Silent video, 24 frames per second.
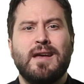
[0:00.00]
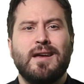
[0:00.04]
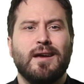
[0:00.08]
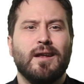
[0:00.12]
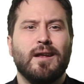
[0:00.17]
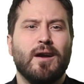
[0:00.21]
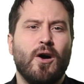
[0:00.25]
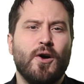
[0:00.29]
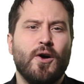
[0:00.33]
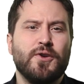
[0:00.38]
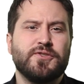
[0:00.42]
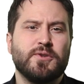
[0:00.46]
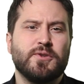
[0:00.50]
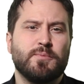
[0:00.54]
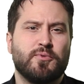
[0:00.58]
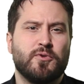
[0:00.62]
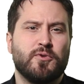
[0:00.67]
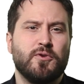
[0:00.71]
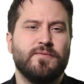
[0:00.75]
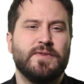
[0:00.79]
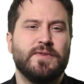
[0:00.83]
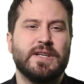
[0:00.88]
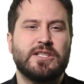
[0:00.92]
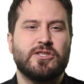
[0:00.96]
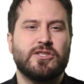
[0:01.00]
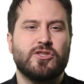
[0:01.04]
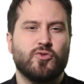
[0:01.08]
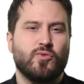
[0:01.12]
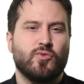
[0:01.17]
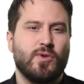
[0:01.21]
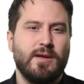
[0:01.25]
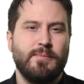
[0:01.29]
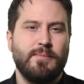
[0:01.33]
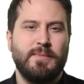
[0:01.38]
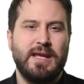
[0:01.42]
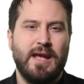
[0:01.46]
it also proved
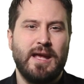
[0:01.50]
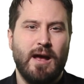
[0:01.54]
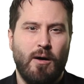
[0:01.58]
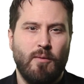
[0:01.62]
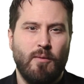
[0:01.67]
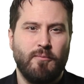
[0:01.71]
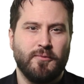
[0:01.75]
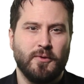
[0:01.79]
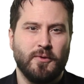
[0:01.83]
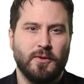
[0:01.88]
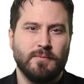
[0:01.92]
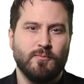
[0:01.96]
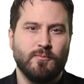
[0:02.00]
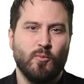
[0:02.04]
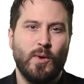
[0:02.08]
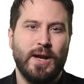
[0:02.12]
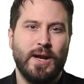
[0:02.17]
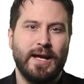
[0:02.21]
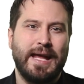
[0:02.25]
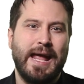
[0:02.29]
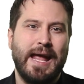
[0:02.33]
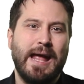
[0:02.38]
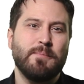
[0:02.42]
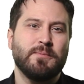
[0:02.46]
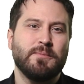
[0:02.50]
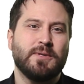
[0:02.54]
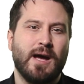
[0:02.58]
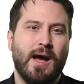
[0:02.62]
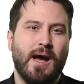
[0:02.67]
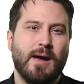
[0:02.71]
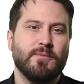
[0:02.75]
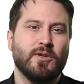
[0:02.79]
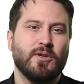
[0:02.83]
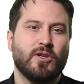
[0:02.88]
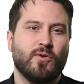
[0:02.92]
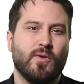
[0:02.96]
extremely helpful when it came
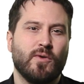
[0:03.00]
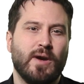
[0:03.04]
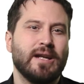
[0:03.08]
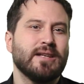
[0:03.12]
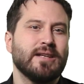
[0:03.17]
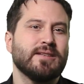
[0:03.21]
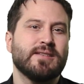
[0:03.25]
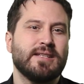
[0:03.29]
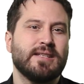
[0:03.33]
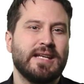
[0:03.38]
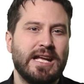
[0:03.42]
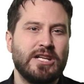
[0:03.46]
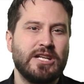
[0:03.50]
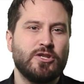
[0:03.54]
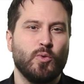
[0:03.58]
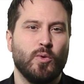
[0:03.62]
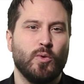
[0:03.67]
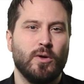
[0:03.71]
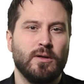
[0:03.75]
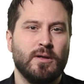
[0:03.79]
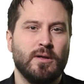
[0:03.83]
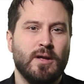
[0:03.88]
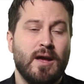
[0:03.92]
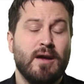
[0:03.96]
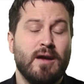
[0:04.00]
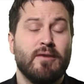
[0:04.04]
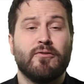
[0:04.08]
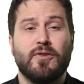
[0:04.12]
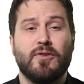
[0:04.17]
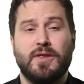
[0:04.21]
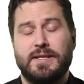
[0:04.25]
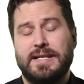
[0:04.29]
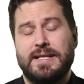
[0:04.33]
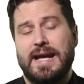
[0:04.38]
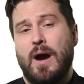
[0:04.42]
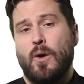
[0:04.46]
time to create a schedule for
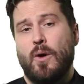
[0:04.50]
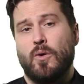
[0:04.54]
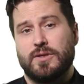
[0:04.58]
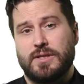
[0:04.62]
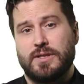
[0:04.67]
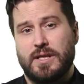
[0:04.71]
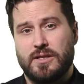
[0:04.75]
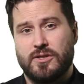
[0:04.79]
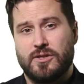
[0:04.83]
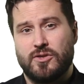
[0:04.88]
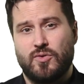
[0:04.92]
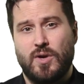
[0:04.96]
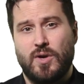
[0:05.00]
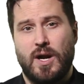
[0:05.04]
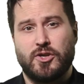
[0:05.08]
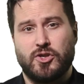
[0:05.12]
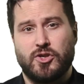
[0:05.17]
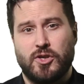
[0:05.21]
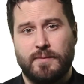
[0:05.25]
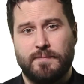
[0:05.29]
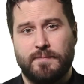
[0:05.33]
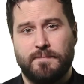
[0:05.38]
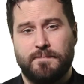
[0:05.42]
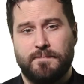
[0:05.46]
the tower's construction.